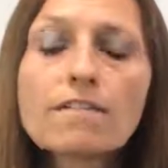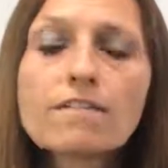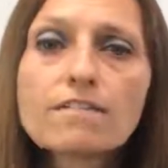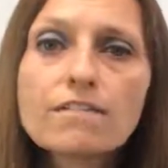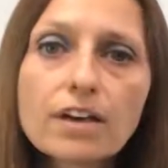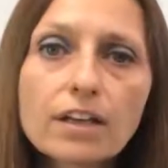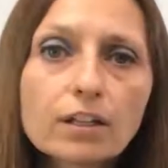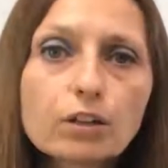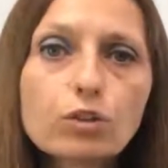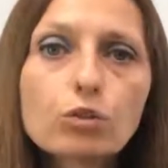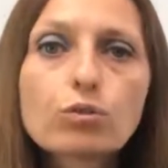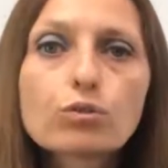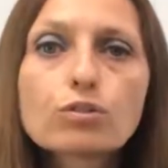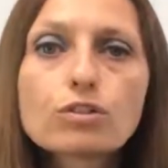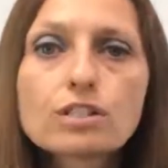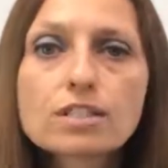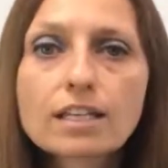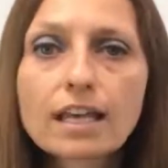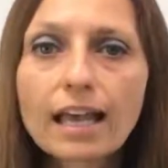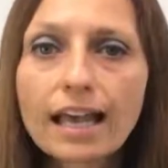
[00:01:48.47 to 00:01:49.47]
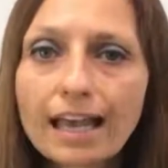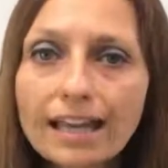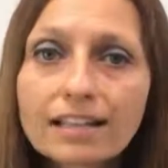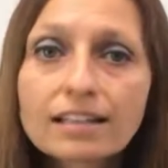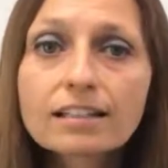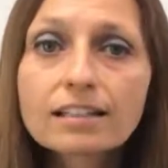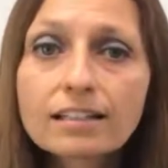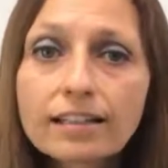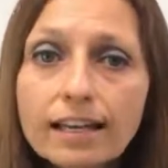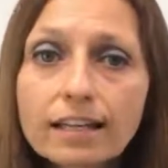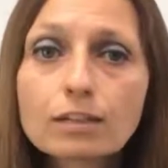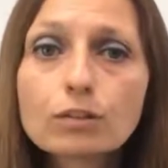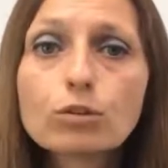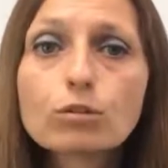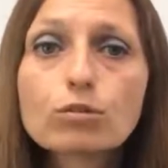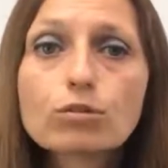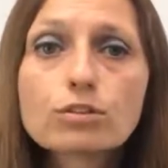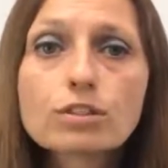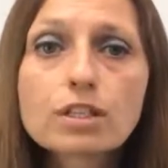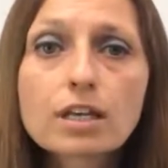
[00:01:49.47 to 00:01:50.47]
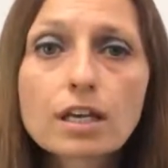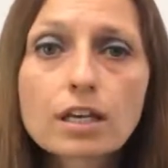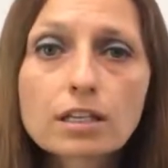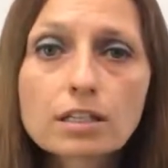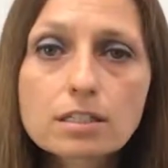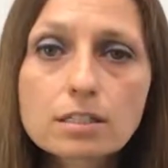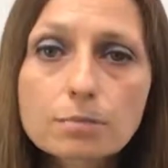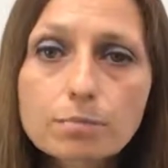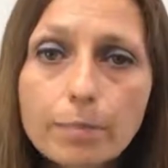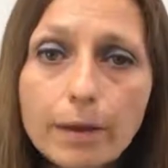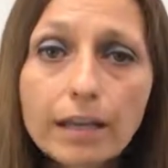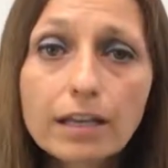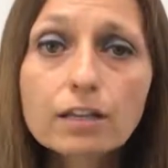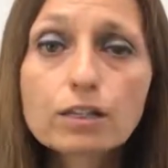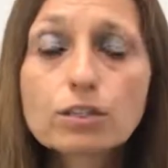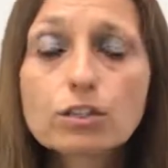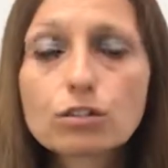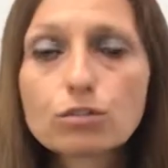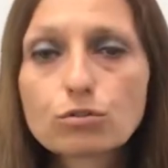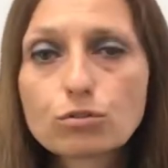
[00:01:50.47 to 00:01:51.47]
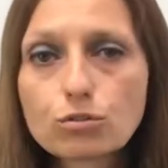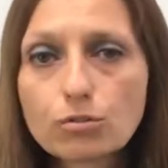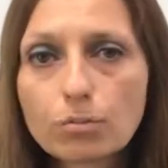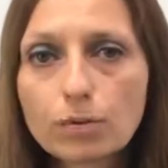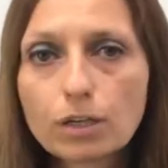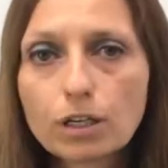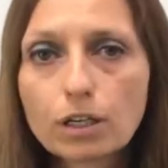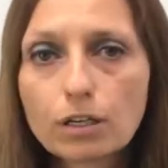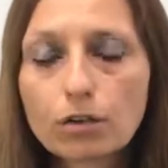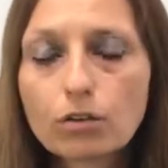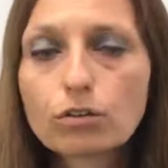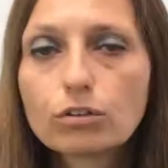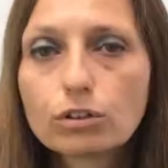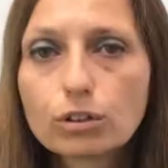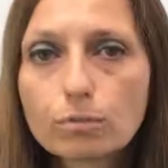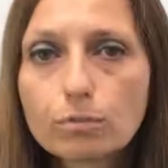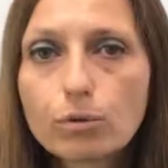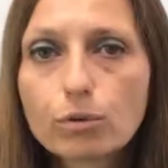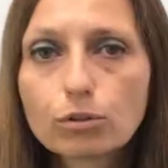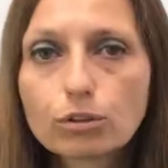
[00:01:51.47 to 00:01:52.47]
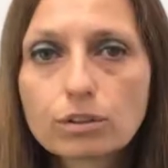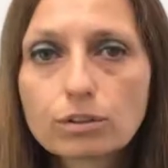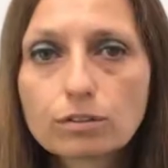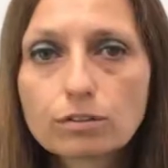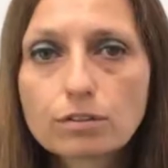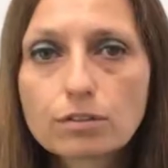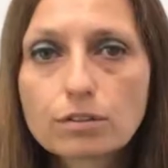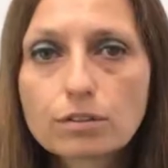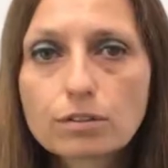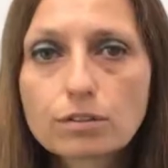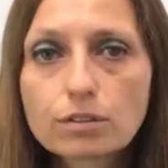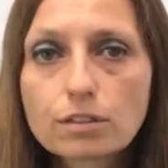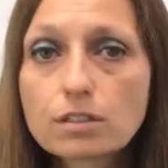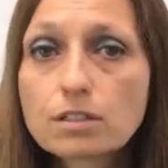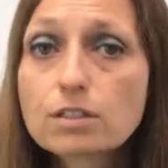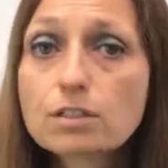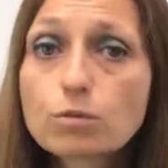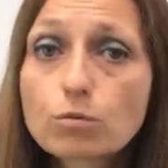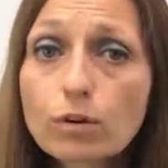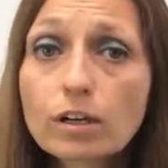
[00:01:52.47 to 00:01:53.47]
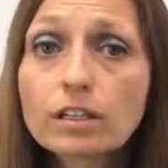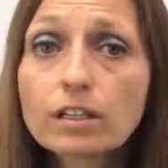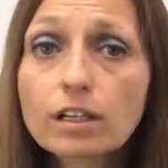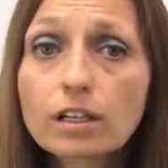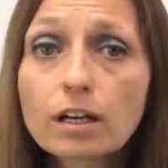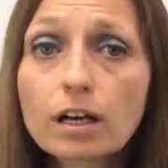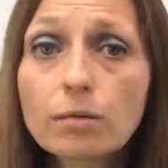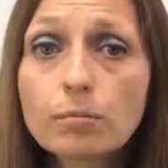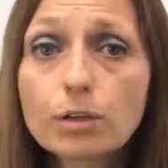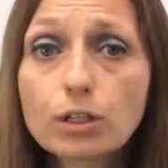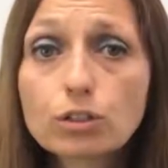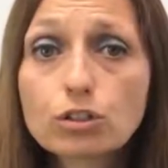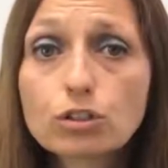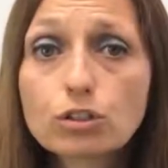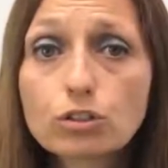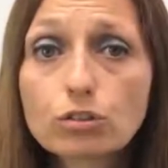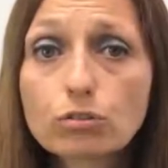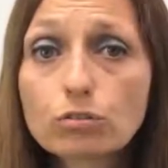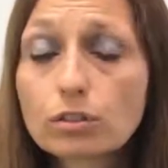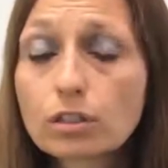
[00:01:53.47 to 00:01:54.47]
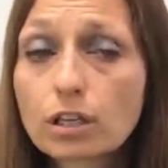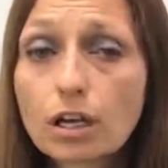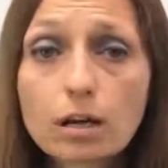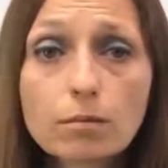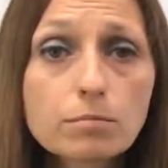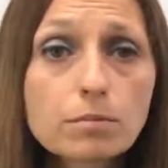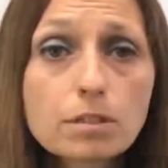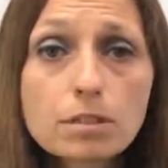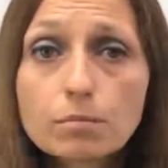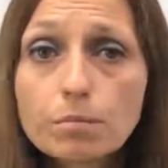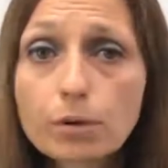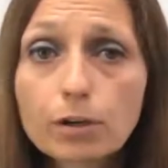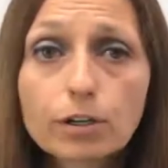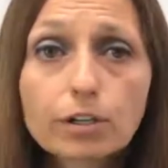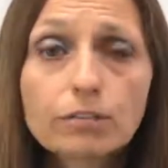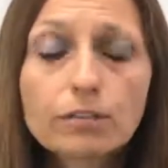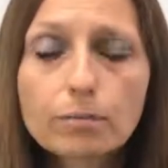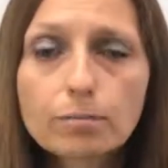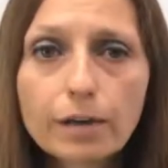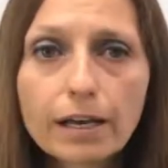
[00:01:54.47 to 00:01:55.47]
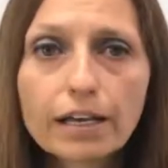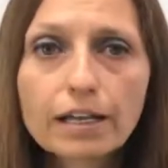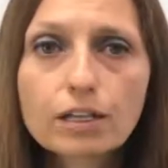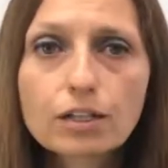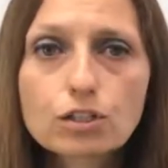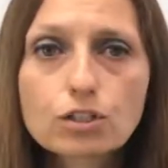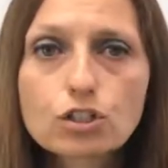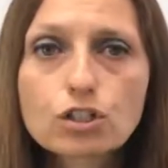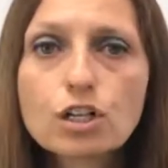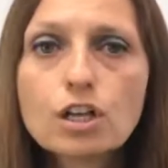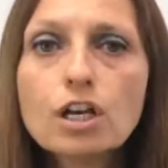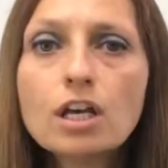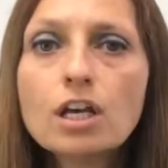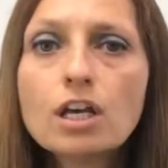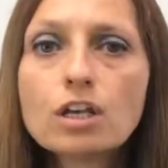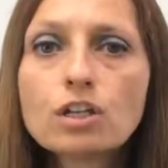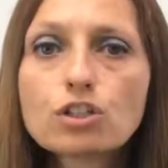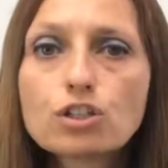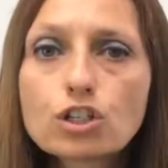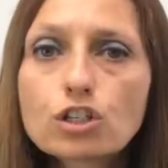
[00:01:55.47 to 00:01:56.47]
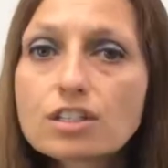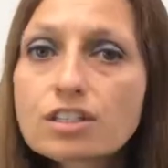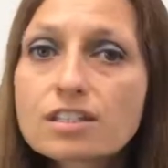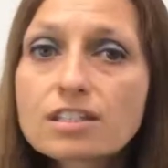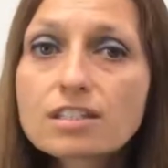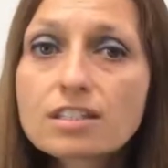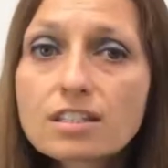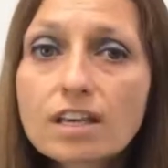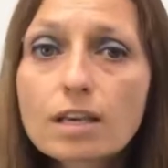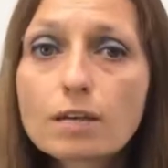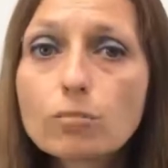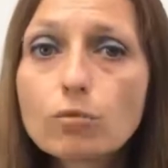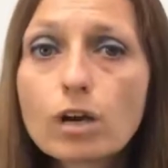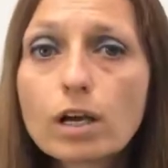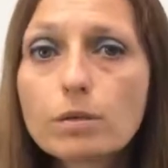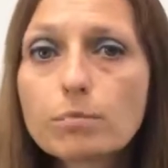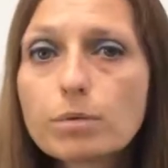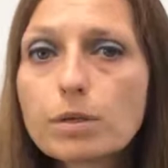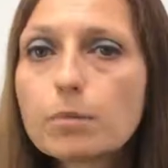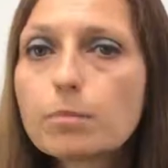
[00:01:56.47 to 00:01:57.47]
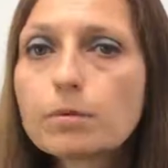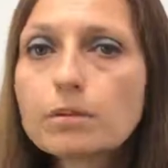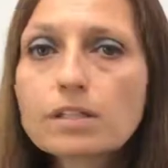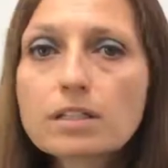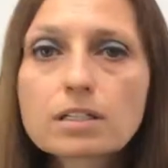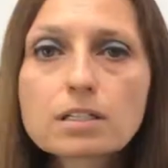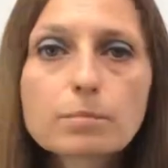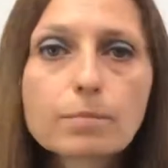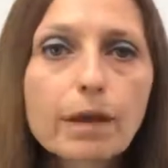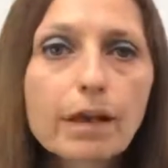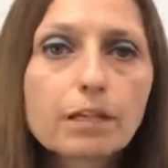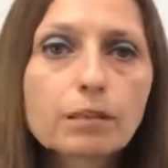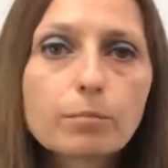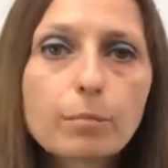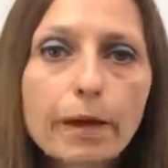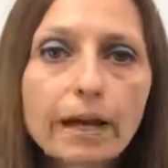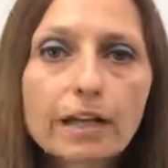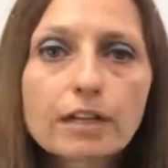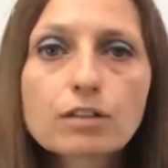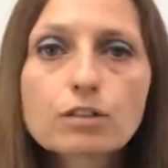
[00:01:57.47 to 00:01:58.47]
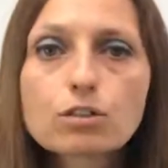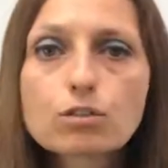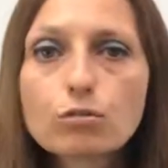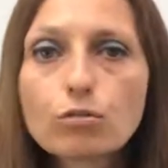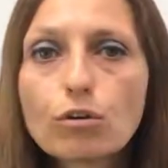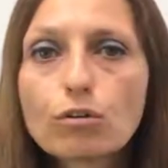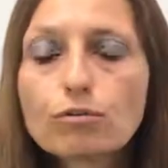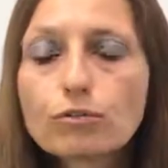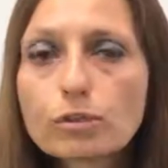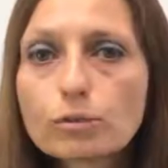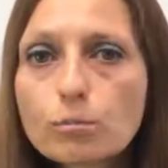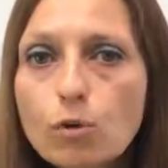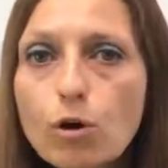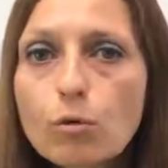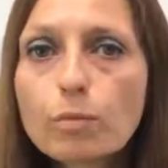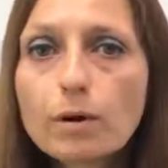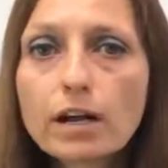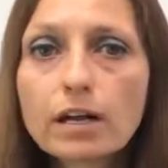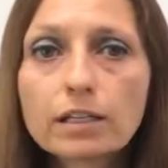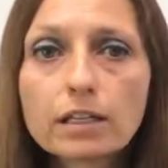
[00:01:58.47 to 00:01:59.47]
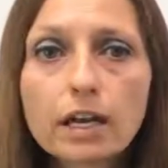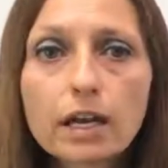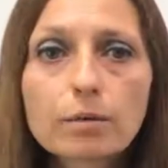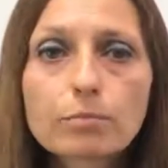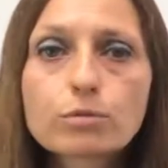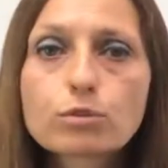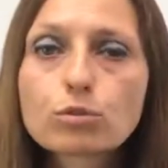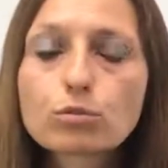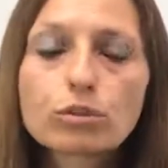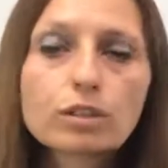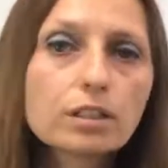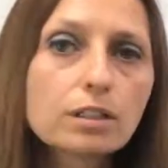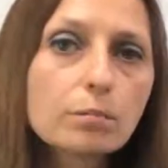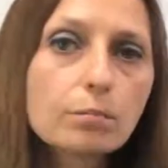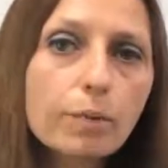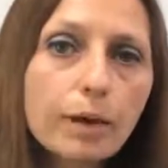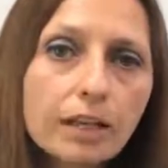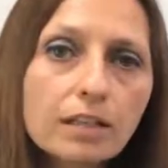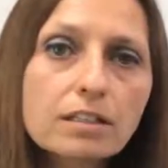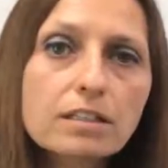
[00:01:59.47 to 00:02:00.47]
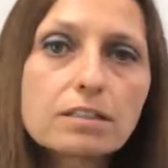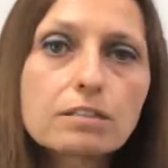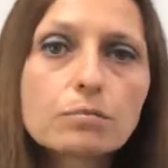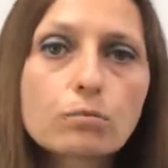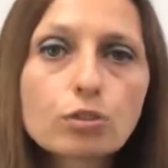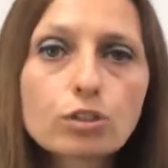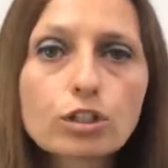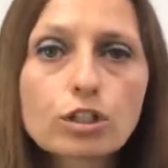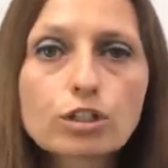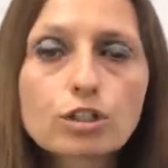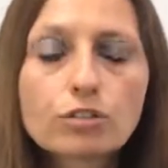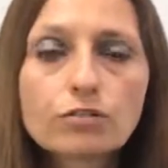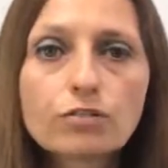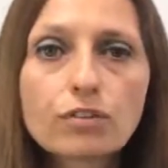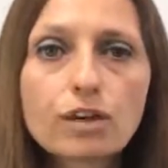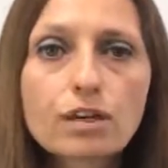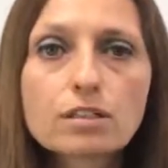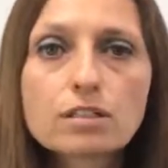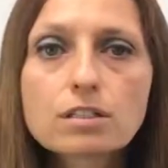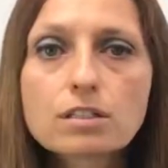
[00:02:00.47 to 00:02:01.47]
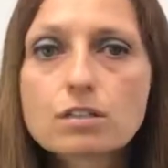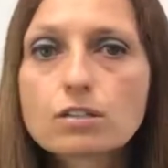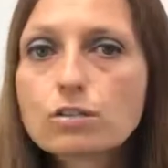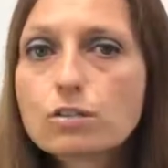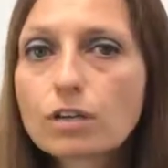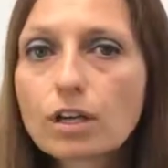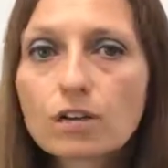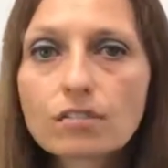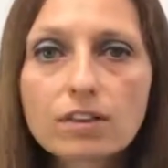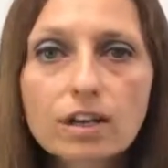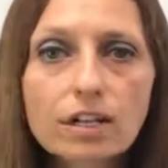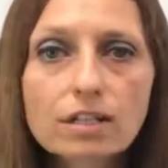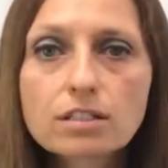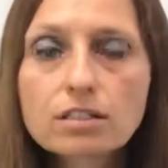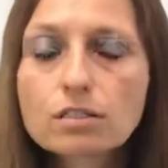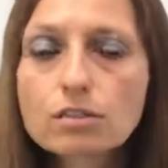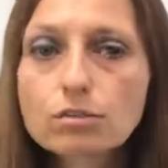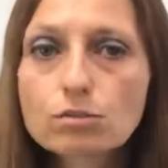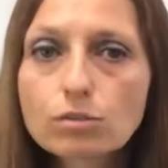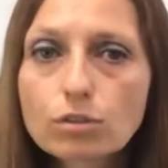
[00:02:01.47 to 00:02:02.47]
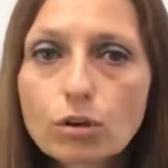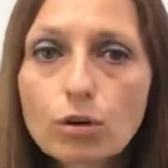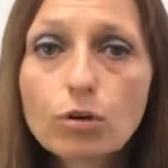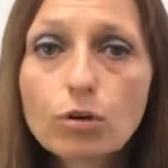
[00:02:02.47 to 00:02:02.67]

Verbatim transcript: Vendors and landlords expect you to be on the portals. This is why they're coming to you. It comes as part of the package. Just the same way people expect banks to offer mobile apps or independent mortgage advisors to have access to the